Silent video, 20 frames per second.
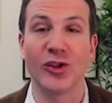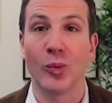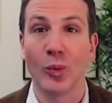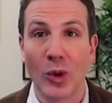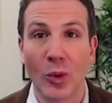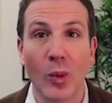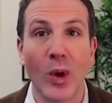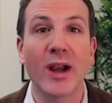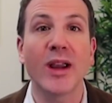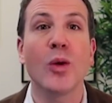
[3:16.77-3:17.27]

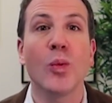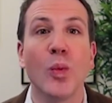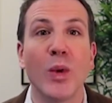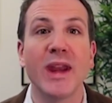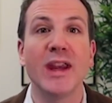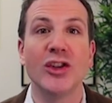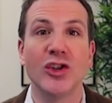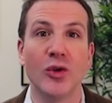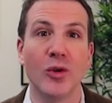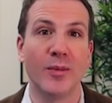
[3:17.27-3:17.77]
Well, what can
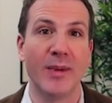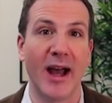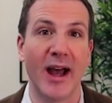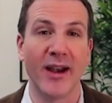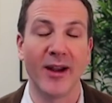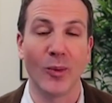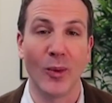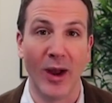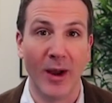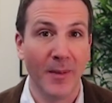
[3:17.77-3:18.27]
we do
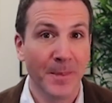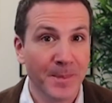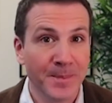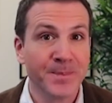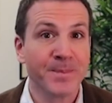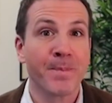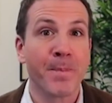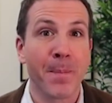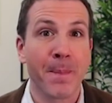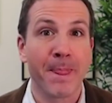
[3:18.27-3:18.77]
about it? Well,
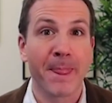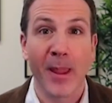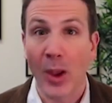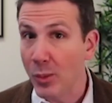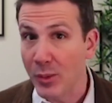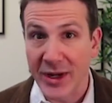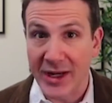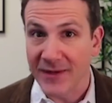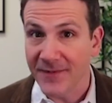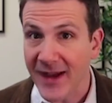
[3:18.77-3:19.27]

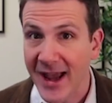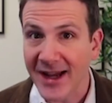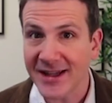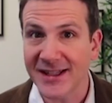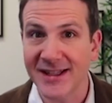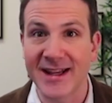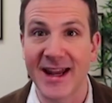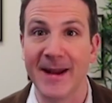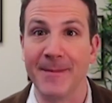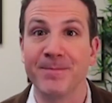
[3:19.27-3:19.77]
we can
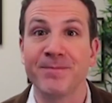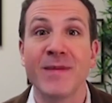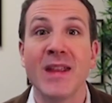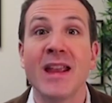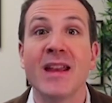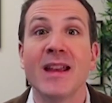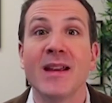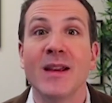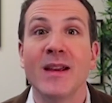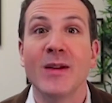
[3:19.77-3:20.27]
vaccinate.
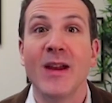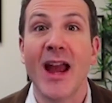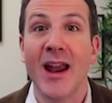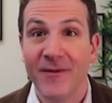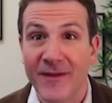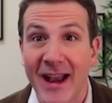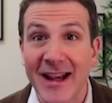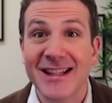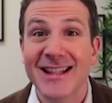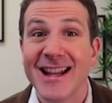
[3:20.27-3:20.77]

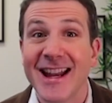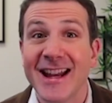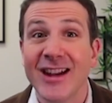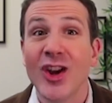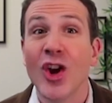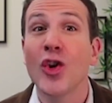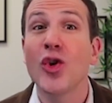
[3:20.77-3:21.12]
And vaccinate